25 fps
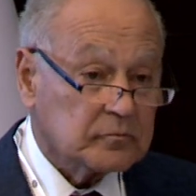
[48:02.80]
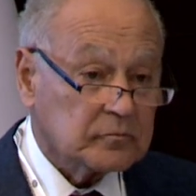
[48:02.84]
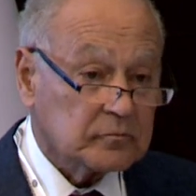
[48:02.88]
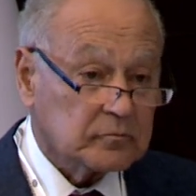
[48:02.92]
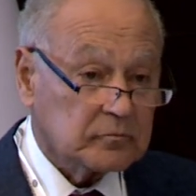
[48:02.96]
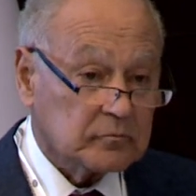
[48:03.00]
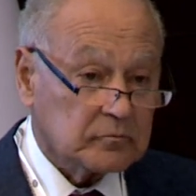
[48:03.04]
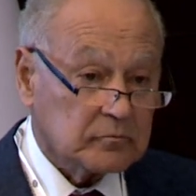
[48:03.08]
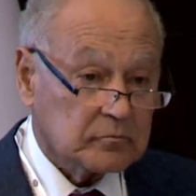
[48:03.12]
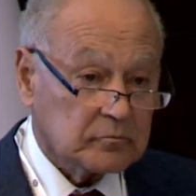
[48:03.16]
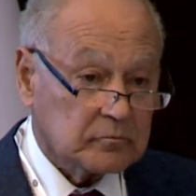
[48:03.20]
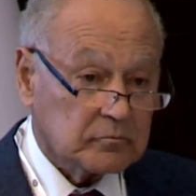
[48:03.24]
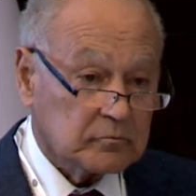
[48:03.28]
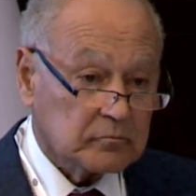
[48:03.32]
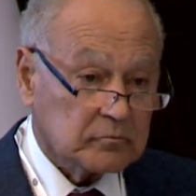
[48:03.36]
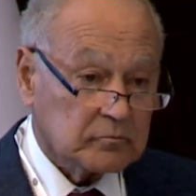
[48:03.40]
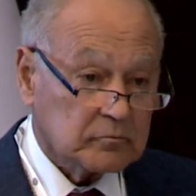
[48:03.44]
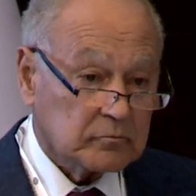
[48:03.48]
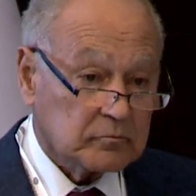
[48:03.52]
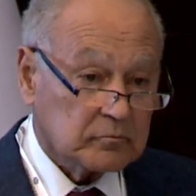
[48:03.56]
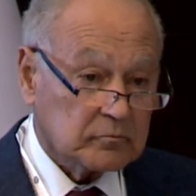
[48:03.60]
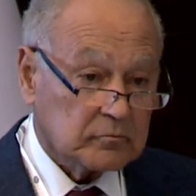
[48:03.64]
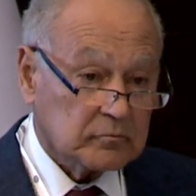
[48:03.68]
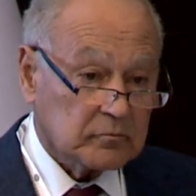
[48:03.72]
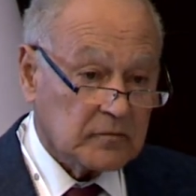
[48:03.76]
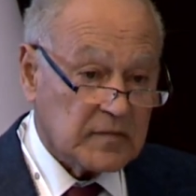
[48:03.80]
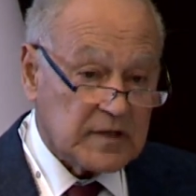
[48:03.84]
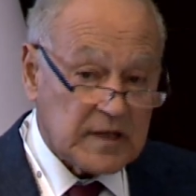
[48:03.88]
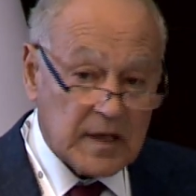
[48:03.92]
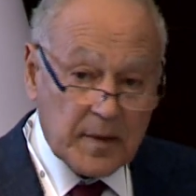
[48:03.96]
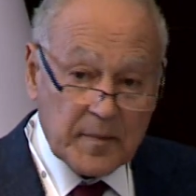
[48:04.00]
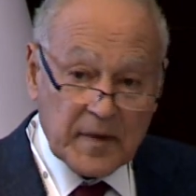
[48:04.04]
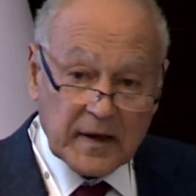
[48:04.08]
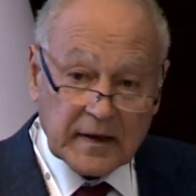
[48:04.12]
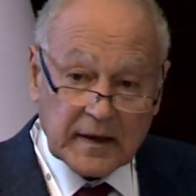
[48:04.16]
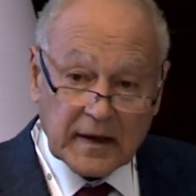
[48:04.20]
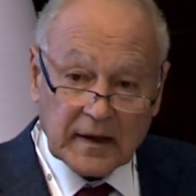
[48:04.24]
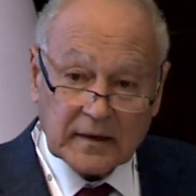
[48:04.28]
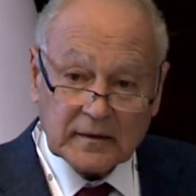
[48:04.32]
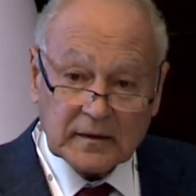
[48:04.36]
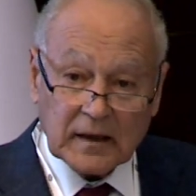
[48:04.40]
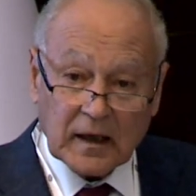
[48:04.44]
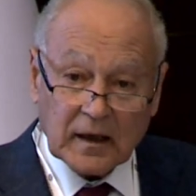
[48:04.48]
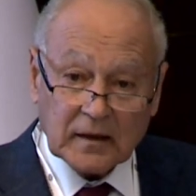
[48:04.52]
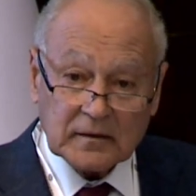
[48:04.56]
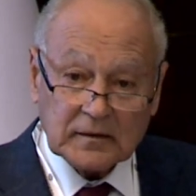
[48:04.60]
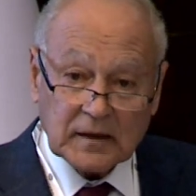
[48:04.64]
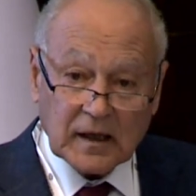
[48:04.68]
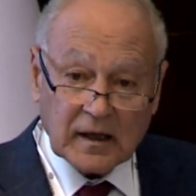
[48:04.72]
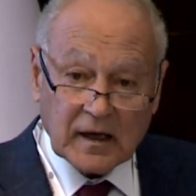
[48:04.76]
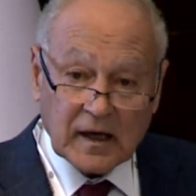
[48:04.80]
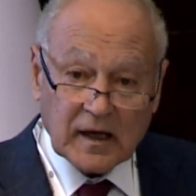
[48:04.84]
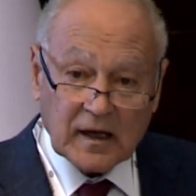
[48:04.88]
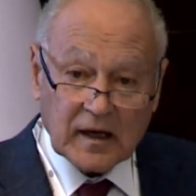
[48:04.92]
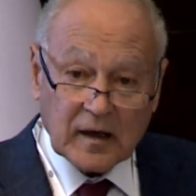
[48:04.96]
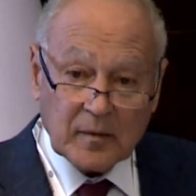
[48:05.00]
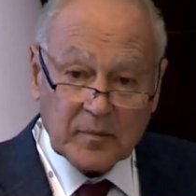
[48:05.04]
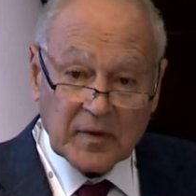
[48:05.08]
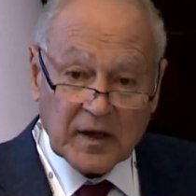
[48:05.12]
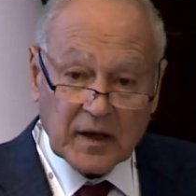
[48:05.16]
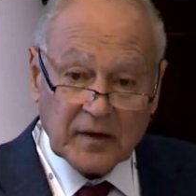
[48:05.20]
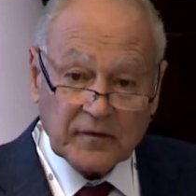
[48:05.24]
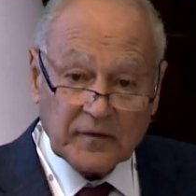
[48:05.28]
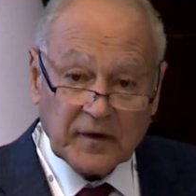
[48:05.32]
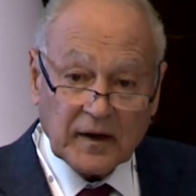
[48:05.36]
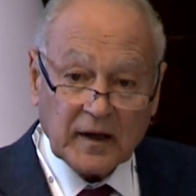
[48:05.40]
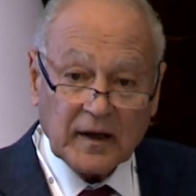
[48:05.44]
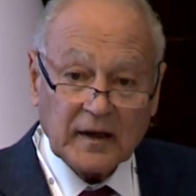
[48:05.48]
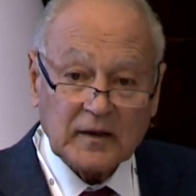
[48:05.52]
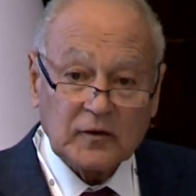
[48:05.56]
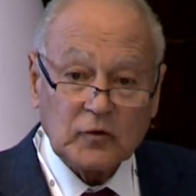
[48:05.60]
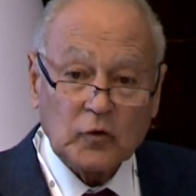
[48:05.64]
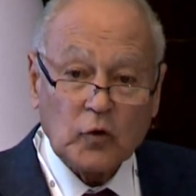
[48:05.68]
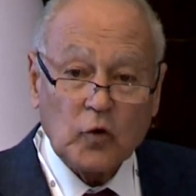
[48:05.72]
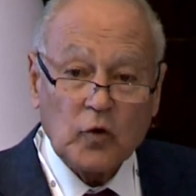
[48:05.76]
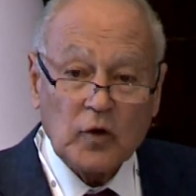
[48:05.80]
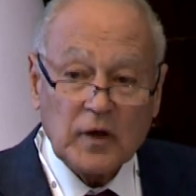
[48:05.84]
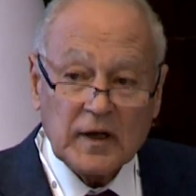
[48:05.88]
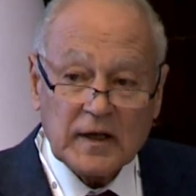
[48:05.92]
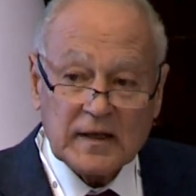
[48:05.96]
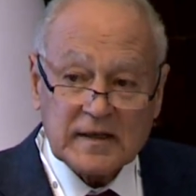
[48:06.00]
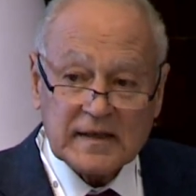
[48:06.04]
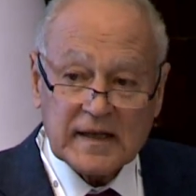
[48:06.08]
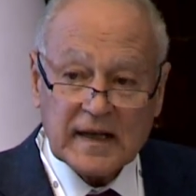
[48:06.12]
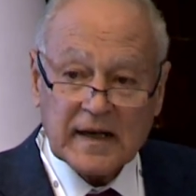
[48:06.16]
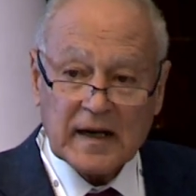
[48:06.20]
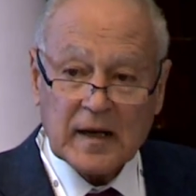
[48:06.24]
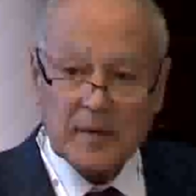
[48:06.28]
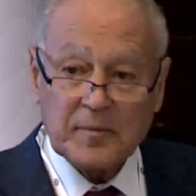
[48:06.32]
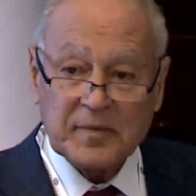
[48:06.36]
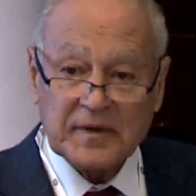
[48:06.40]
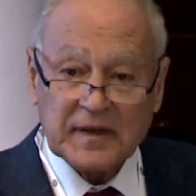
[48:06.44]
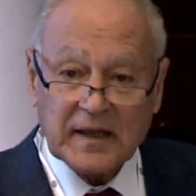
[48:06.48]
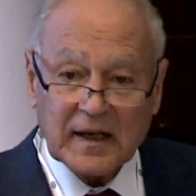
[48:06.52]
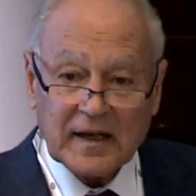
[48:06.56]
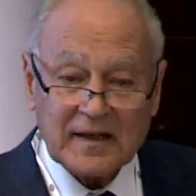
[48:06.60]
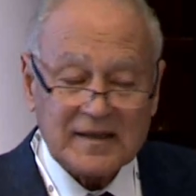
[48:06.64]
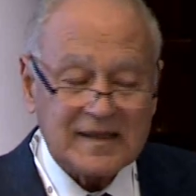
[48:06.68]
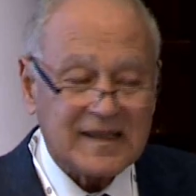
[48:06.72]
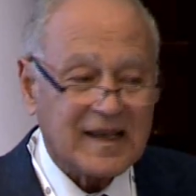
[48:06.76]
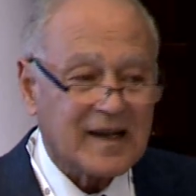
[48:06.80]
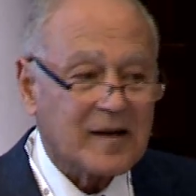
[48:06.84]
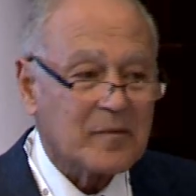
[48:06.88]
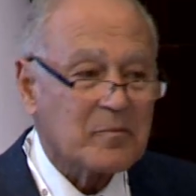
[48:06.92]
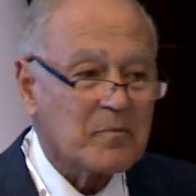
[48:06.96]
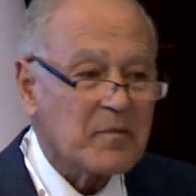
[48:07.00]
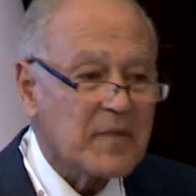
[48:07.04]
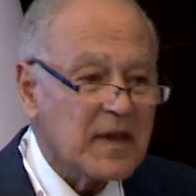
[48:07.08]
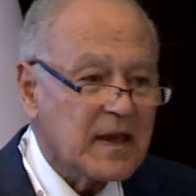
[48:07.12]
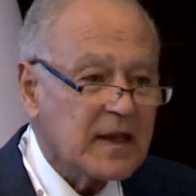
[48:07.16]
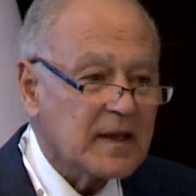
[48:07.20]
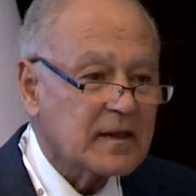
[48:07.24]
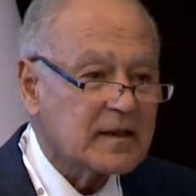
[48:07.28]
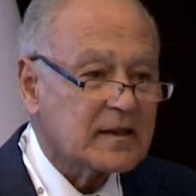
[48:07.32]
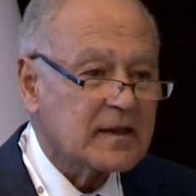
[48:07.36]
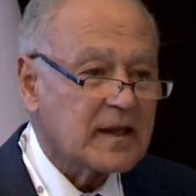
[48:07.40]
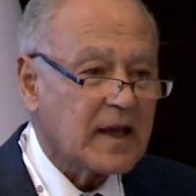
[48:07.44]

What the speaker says: 8 countries, from 8 European countries every year.